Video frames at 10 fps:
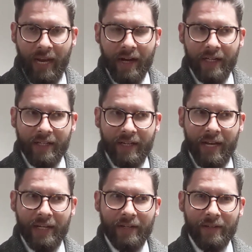and I
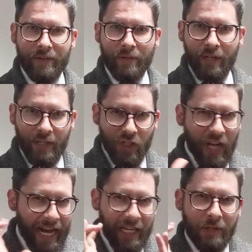start to
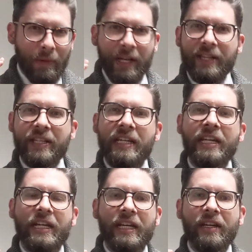change my
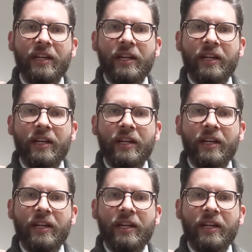thinking.